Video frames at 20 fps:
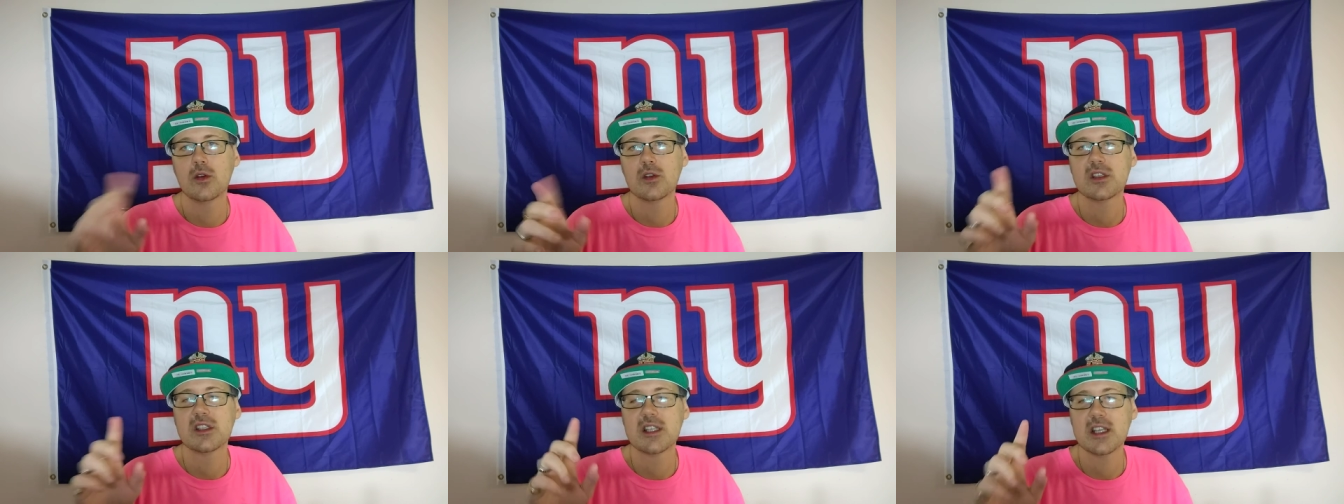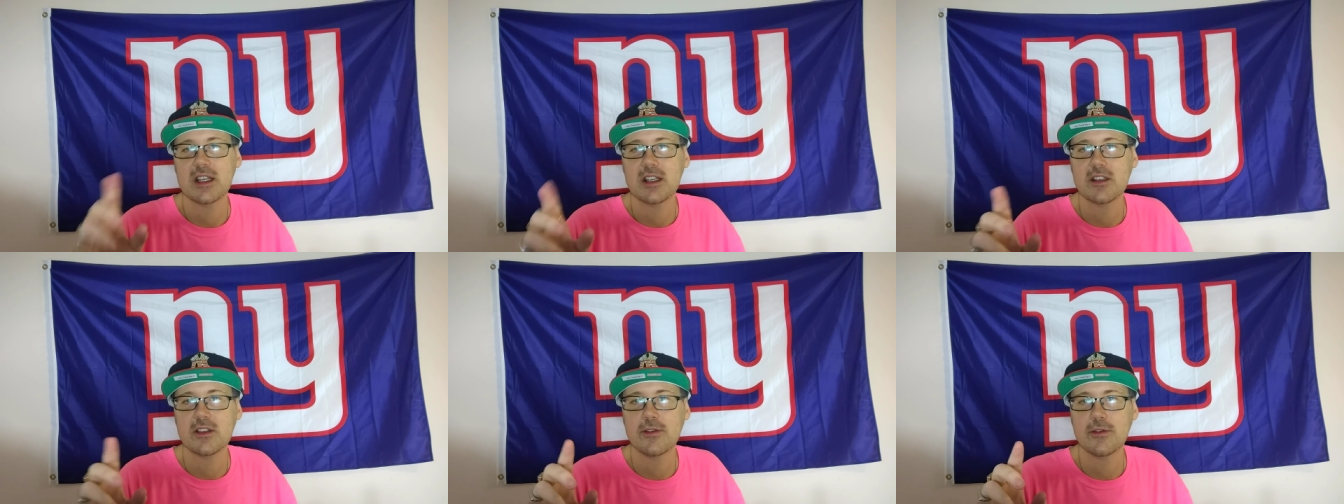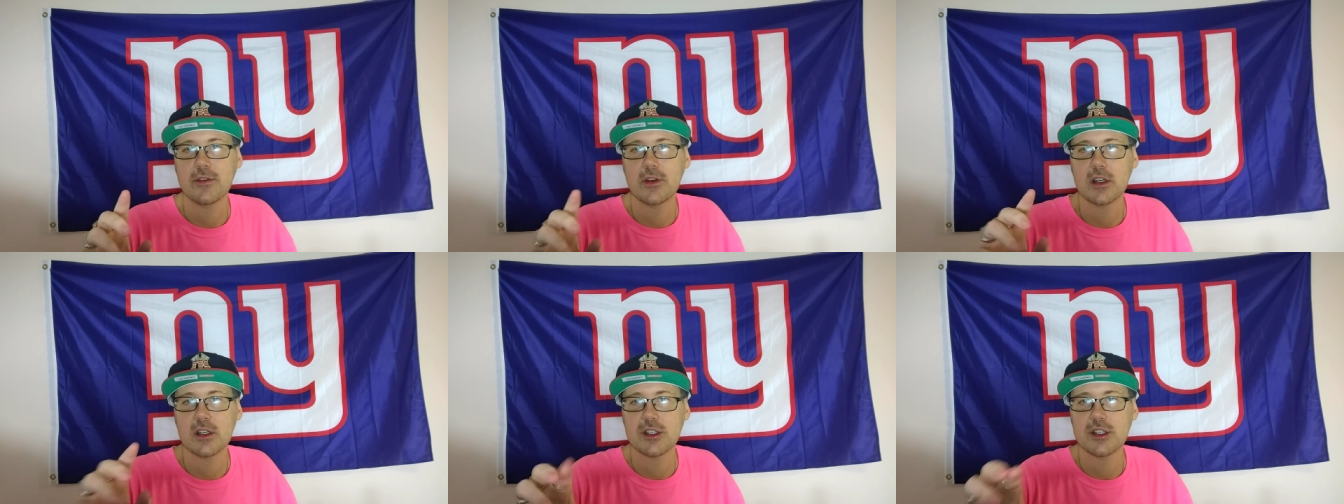06
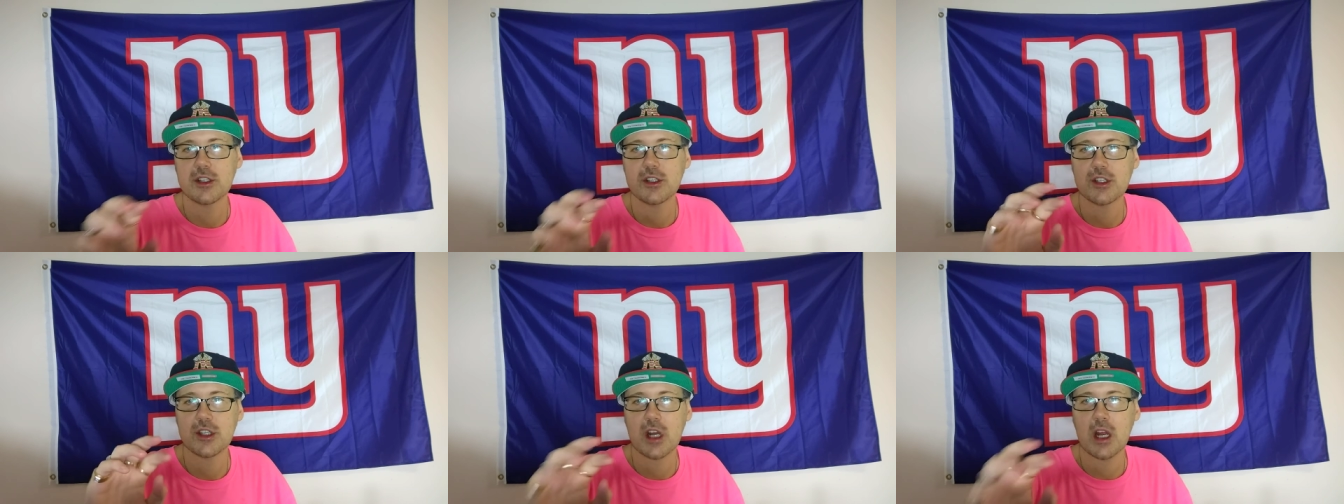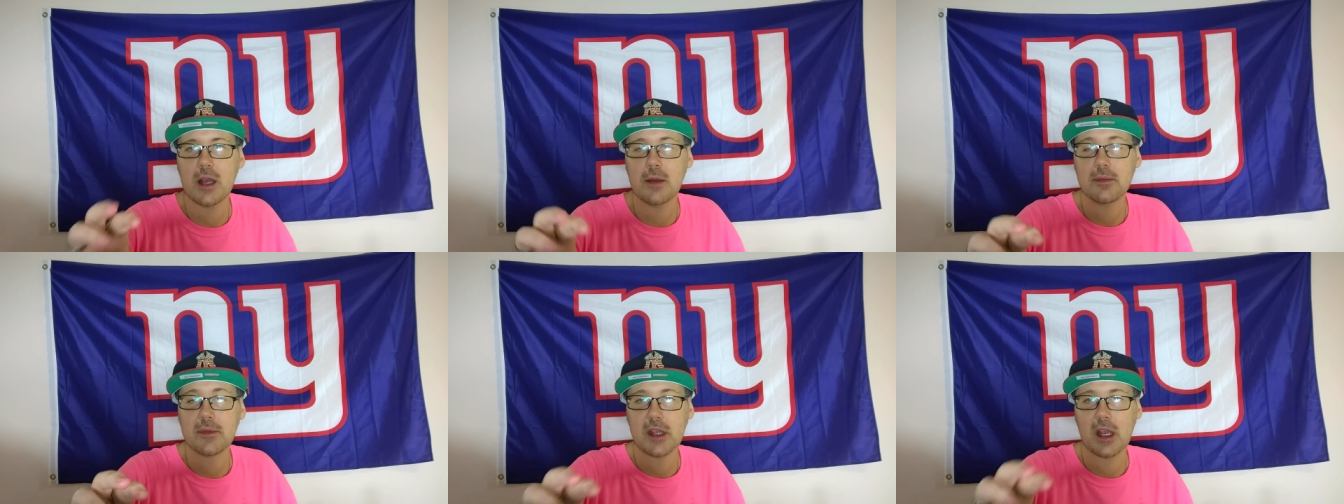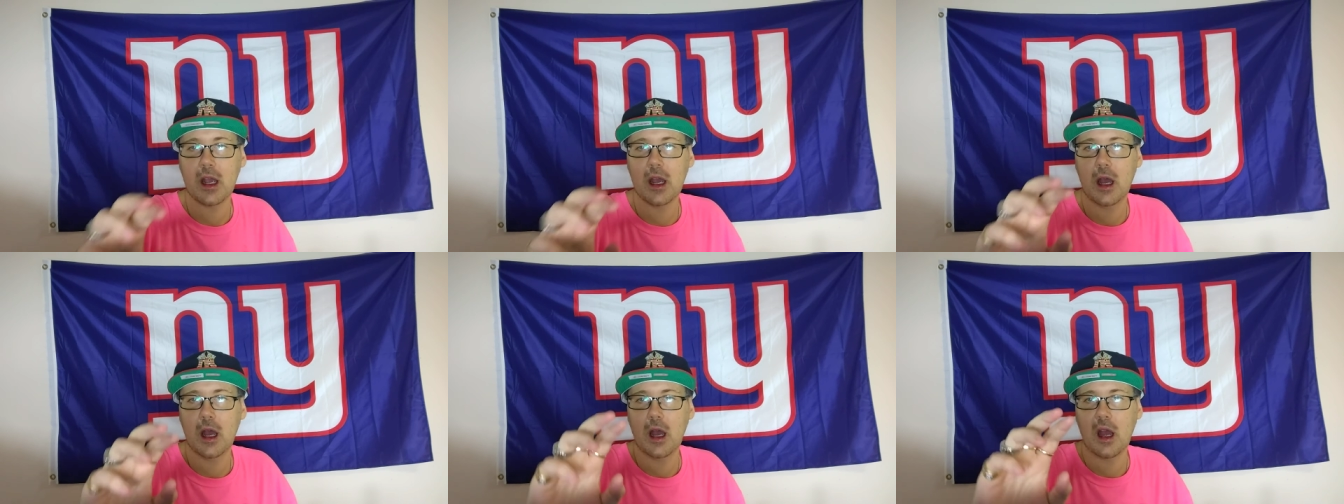version dropped,
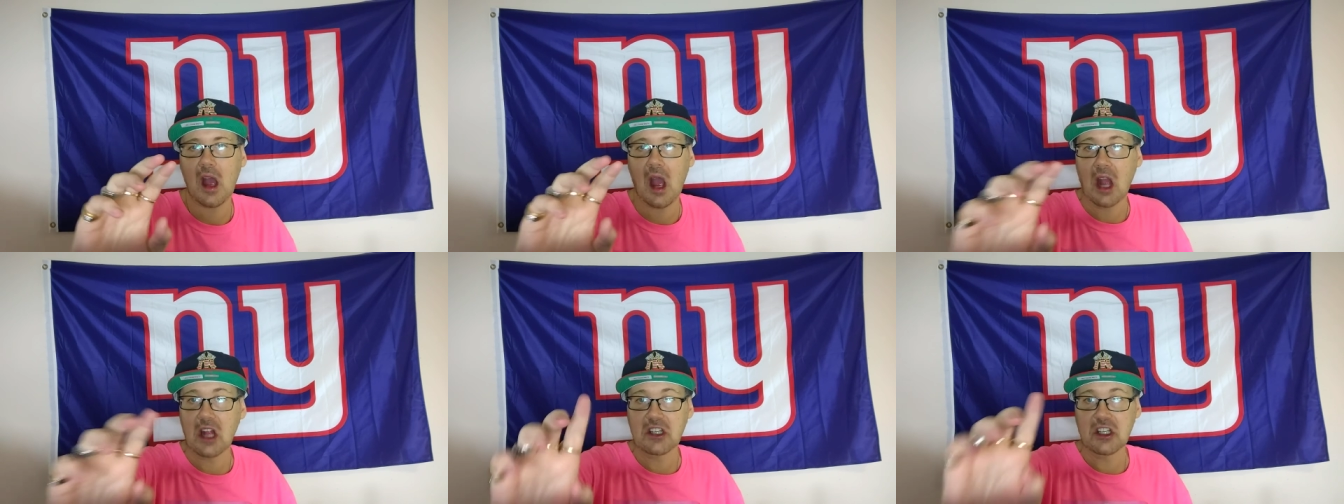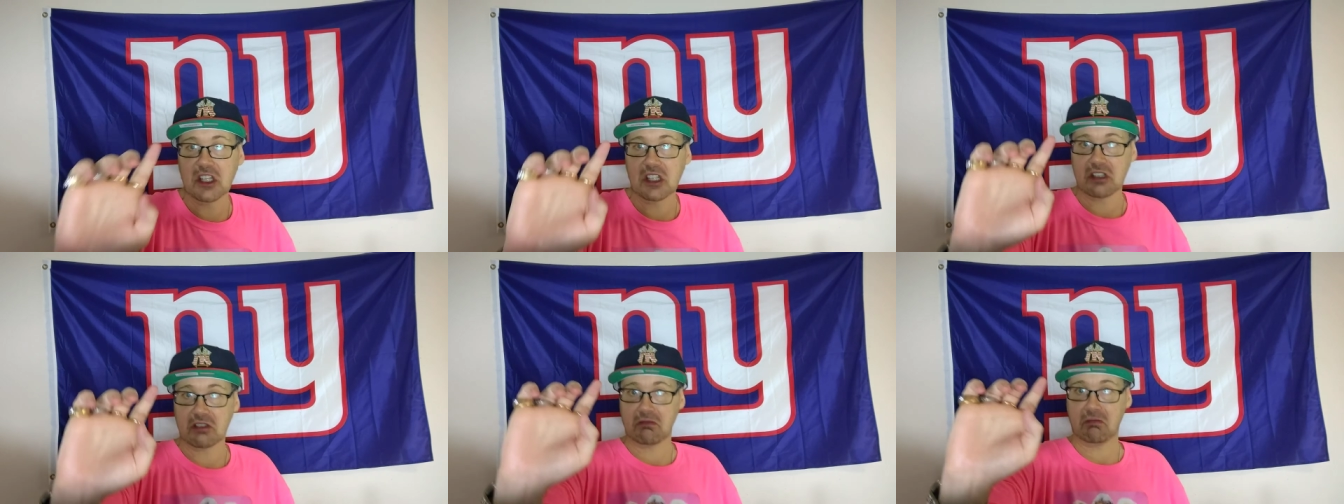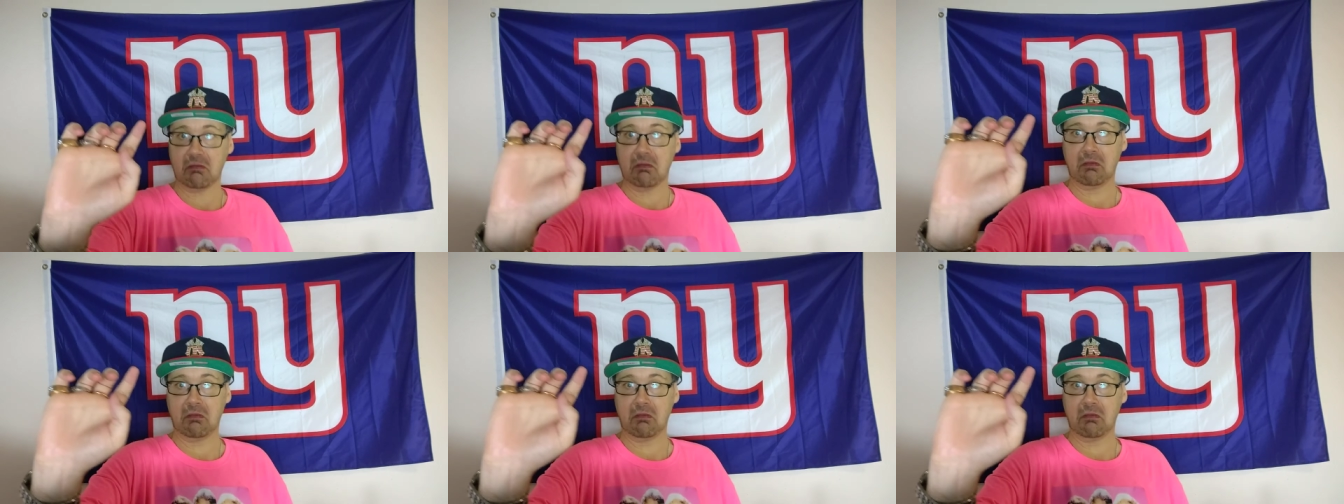I just